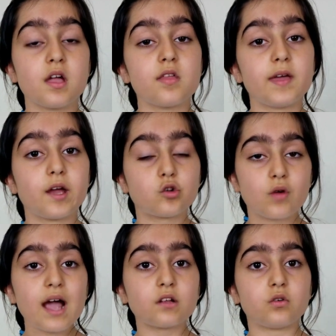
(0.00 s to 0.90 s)
they
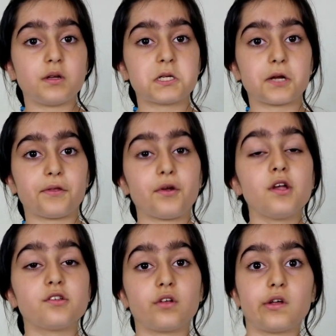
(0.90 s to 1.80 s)
attract to each other,
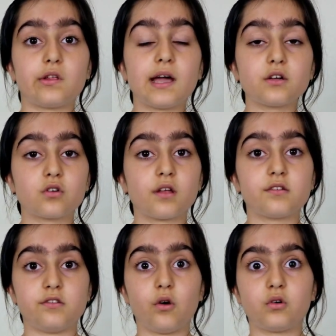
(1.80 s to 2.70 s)
so the
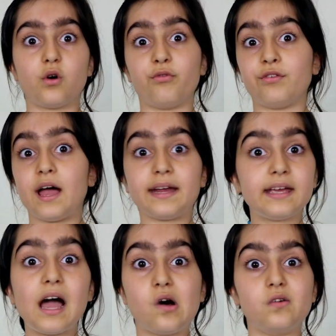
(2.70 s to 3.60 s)
electrons don't go flying
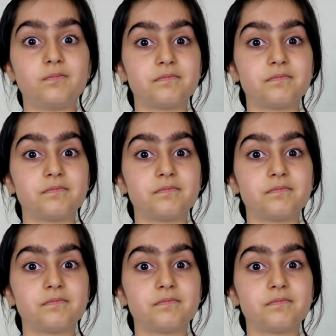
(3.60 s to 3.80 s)
out.